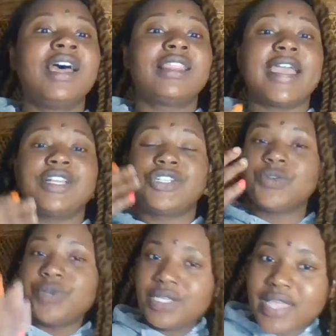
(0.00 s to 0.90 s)
like
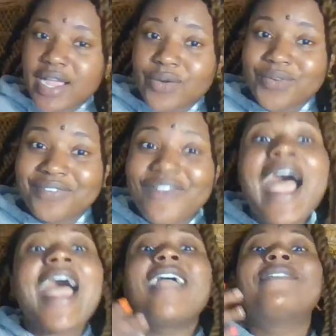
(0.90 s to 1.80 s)
doing like a
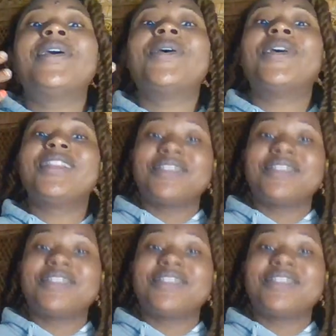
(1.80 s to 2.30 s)
revival,